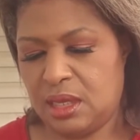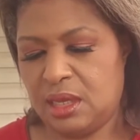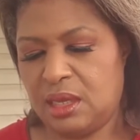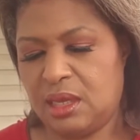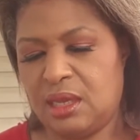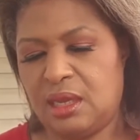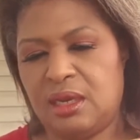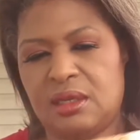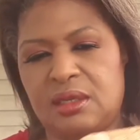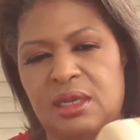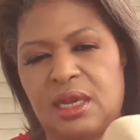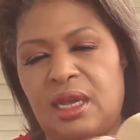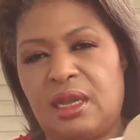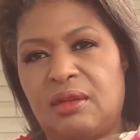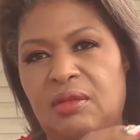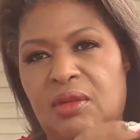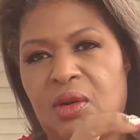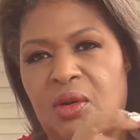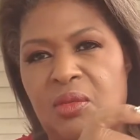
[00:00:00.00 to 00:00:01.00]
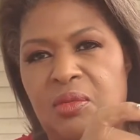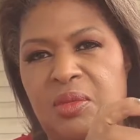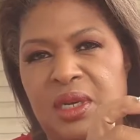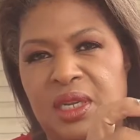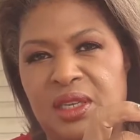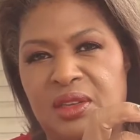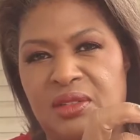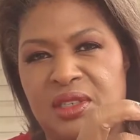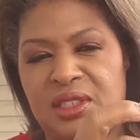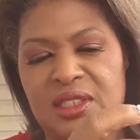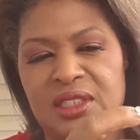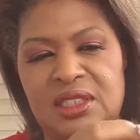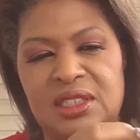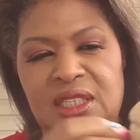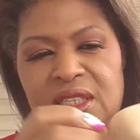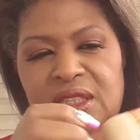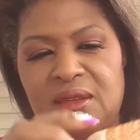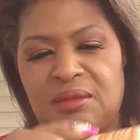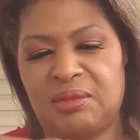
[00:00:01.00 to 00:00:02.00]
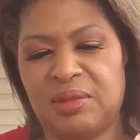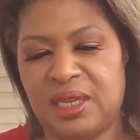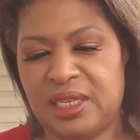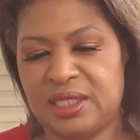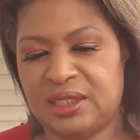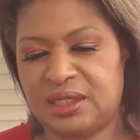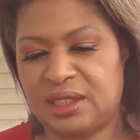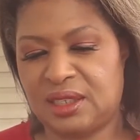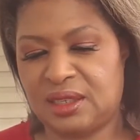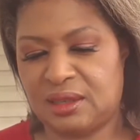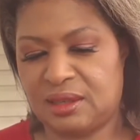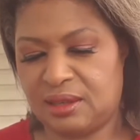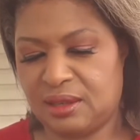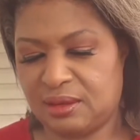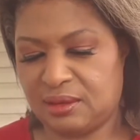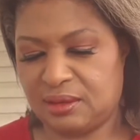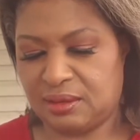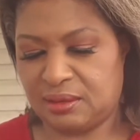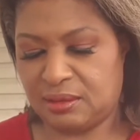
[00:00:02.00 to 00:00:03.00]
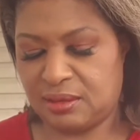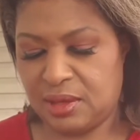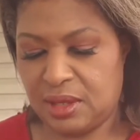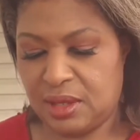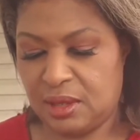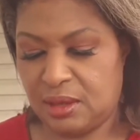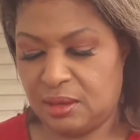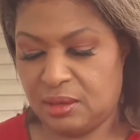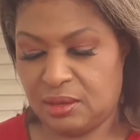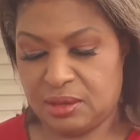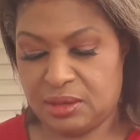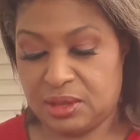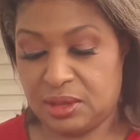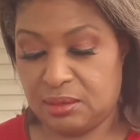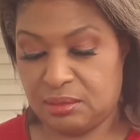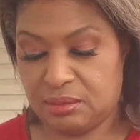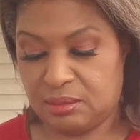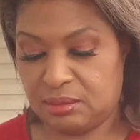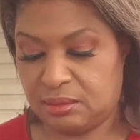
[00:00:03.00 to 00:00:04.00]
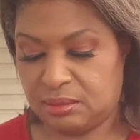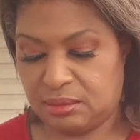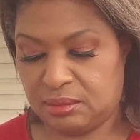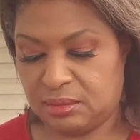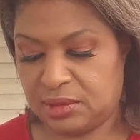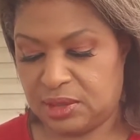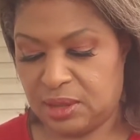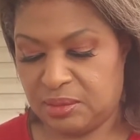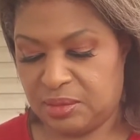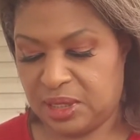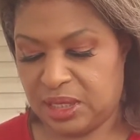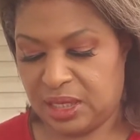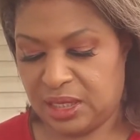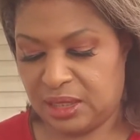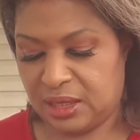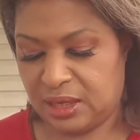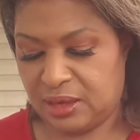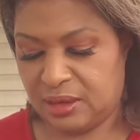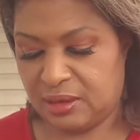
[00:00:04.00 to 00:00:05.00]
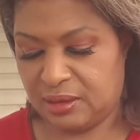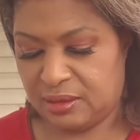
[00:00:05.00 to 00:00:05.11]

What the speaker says: And it's kind of opening. You can see the plastic or something in there.